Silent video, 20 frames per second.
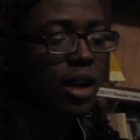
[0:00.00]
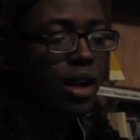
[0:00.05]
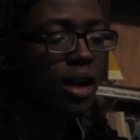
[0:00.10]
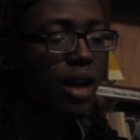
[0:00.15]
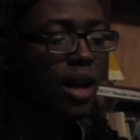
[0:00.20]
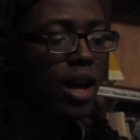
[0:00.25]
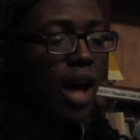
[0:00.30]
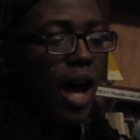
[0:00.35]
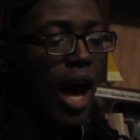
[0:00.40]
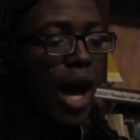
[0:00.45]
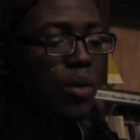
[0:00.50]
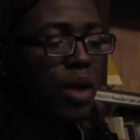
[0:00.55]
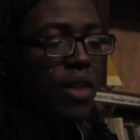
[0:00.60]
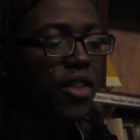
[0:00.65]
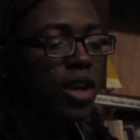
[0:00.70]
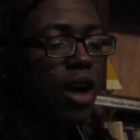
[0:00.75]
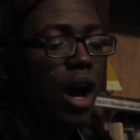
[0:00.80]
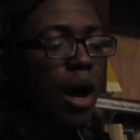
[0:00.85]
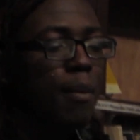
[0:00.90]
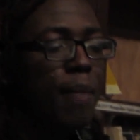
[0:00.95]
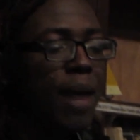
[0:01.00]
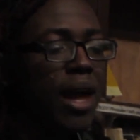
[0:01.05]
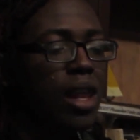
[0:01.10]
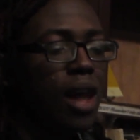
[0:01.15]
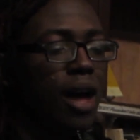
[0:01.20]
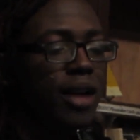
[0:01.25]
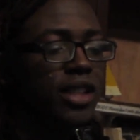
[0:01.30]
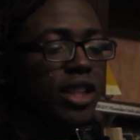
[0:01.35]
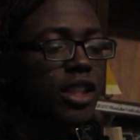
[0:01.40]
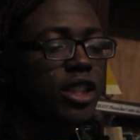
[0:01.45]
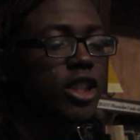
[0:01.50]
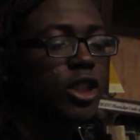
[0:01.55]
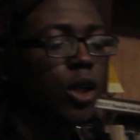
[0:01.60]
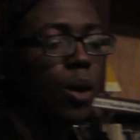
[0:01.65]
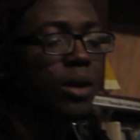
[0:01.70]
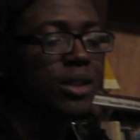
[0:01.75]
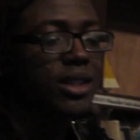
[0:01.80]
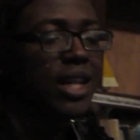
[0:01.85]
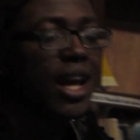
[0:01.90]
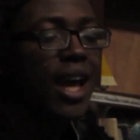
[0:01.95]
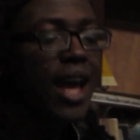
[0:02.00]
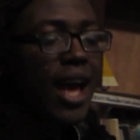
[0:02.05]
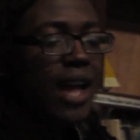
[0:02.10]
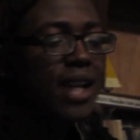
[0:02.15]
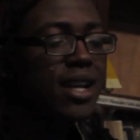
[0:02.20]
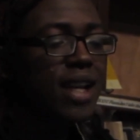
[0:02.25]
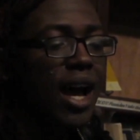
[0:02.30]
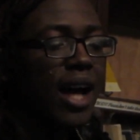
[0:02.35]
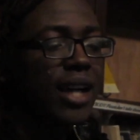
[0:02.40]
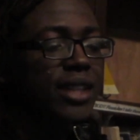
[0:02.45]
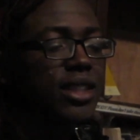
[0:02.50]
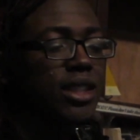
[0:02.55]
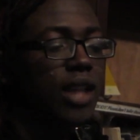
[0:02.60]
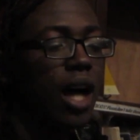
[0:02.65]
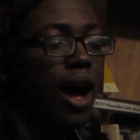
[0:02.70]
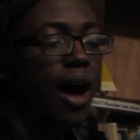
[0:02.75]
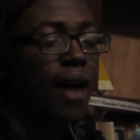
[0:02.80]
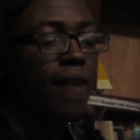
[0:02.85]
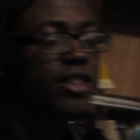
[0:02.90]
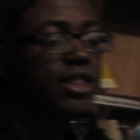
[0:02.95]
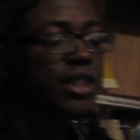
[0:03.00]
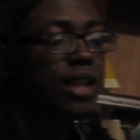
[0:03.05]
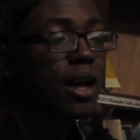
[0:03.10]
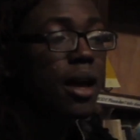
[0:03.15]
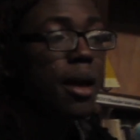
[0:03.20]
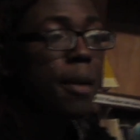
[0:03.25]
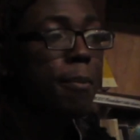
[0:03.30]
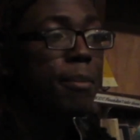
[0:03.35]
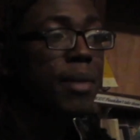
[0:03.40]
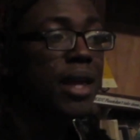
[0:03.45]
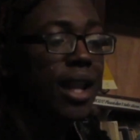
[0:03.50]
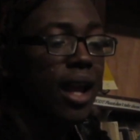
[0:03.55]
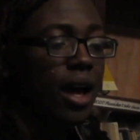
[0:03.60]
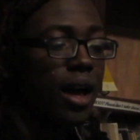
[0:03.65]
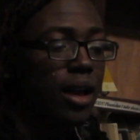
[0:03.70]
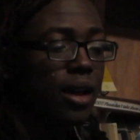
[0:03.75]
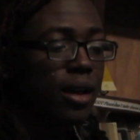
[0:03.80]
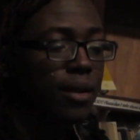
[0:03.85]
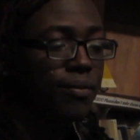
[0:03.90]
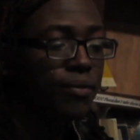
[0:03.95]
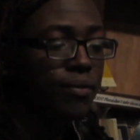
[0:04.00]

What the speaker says: their banjo and sing us a couple of songs. We've had reggae artists.